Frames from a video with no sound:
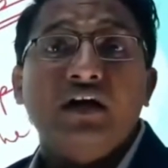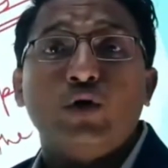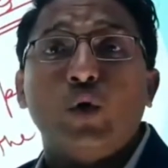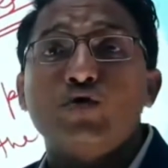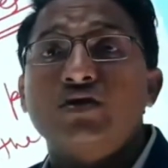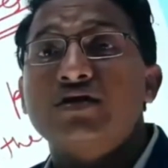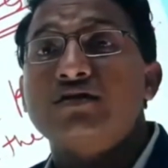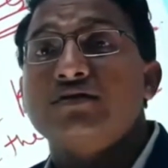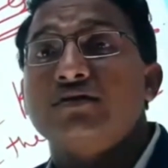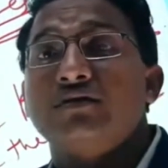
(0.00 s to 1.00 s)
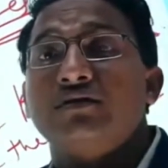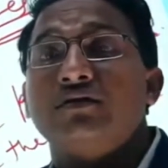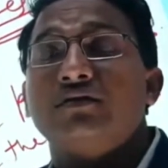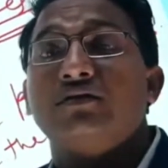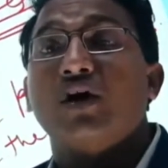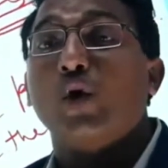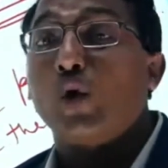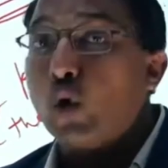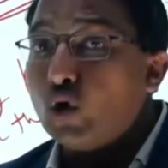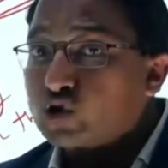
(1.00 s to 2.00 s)
it causes the
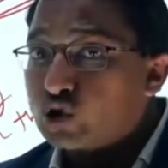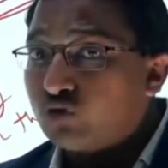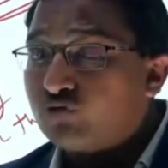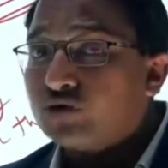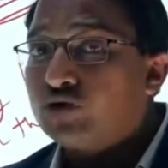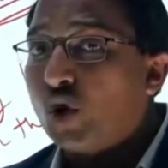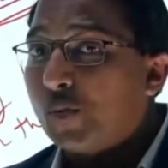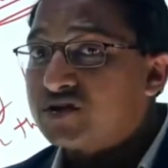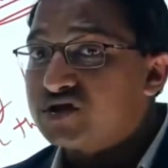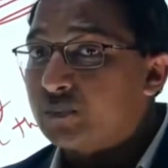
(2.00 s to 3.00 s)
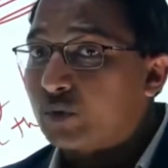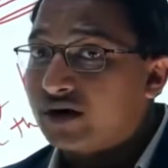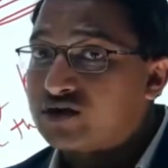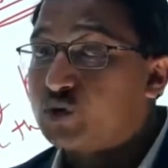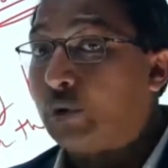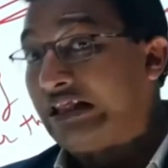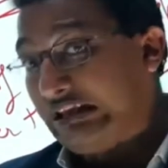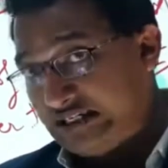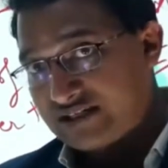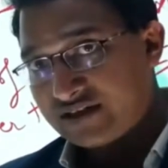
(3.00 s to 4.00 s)
cost of domestic products to
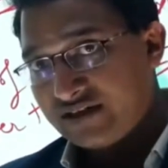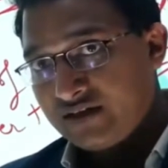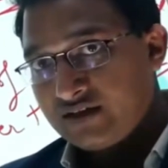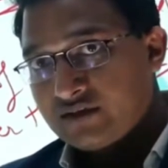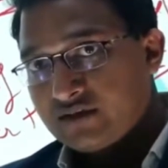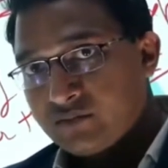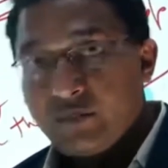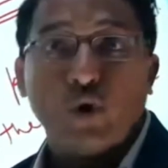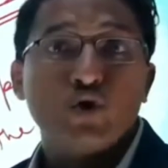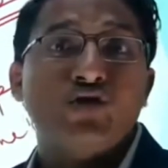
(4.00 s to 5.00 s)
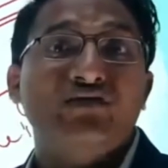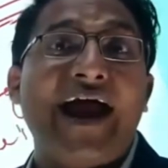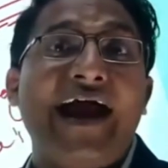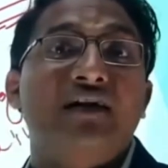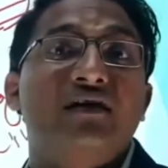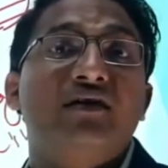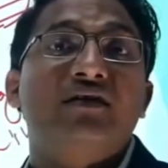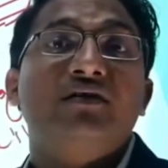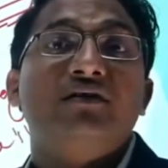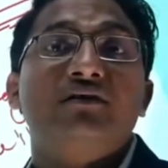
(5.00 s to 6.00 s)
increase. Because of that,
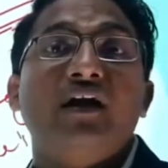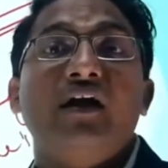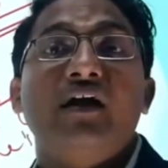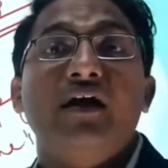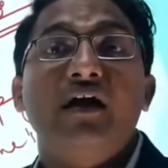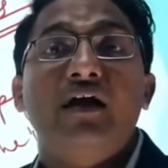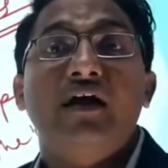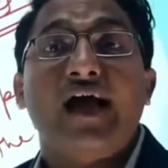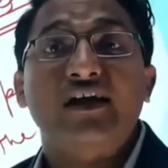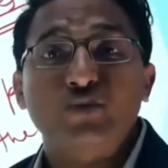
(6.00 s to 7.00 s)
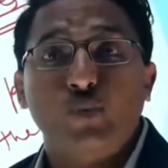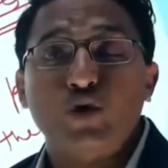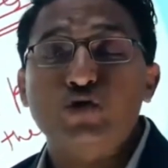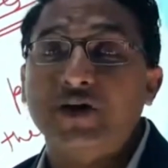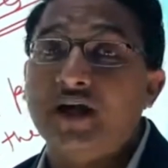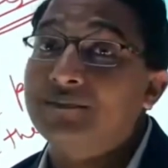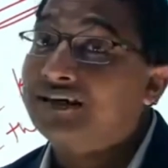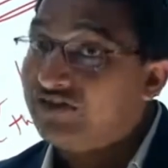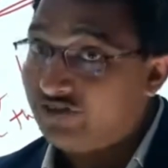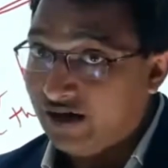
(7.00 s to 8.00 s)
the exports
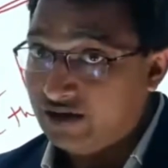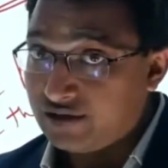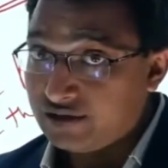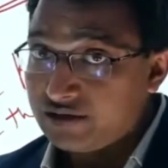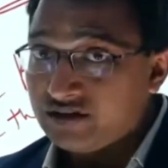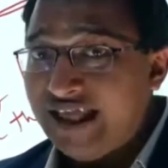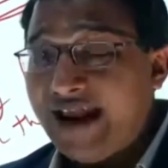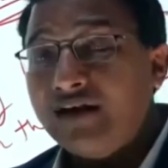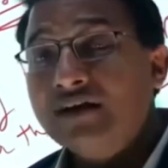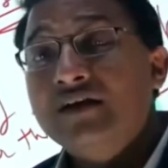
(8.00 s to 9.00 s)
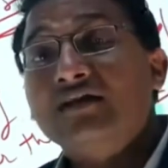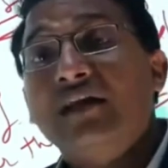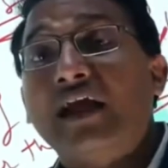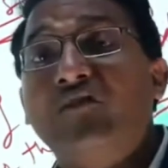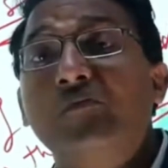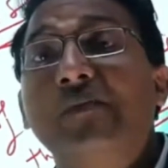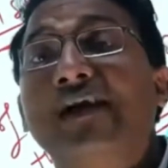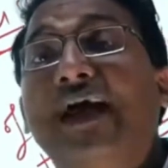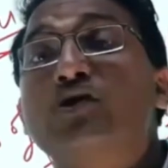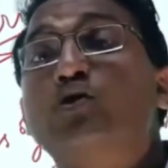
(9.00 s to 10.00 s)
become difficult. Then the
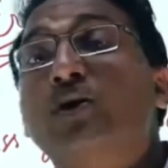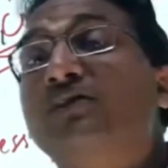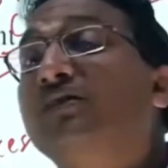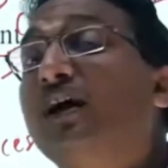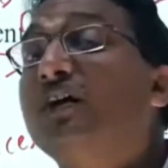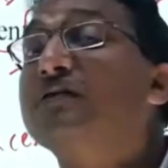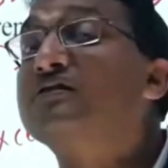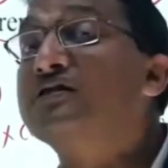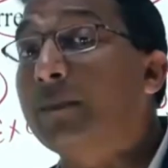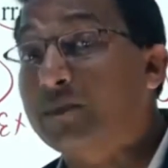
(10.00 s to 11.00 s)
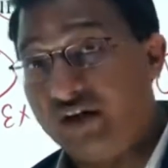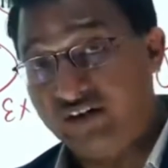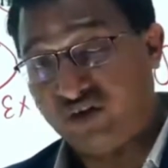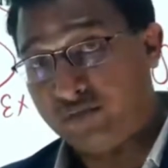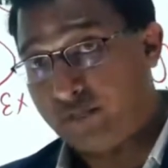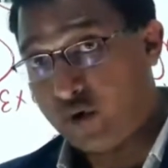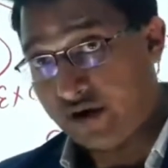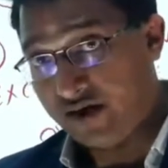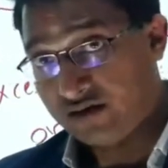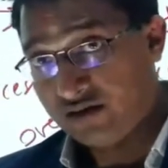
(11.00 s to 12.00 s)
government has to give the subsidy from the
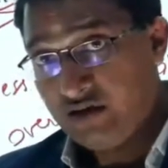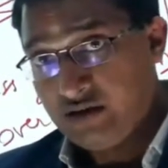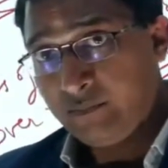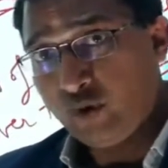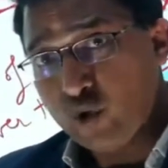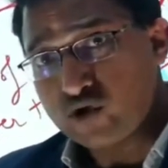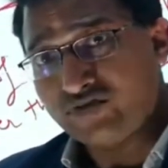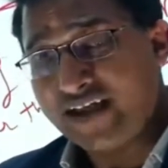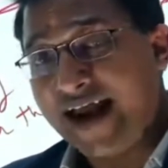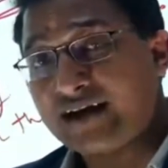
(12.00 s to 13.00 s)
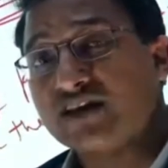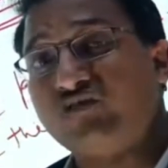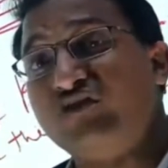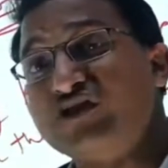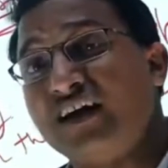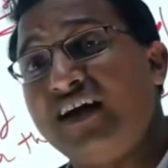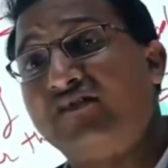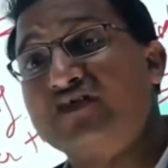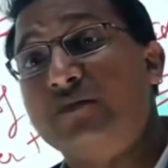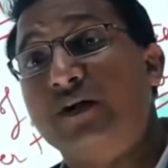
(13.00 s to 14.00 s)
pocket. Because of that, the fiscal
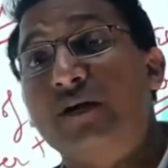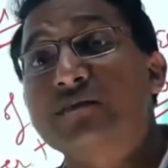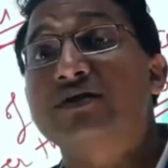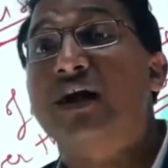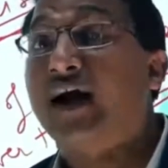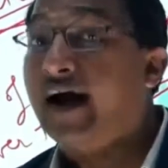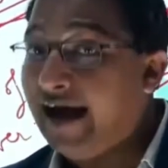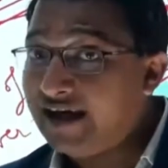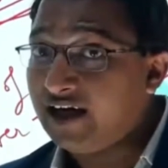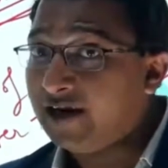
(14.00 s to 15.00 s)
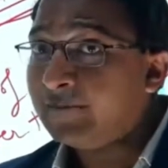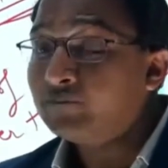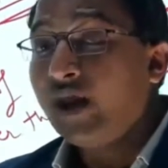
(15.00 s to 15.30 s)
deficit becomes high,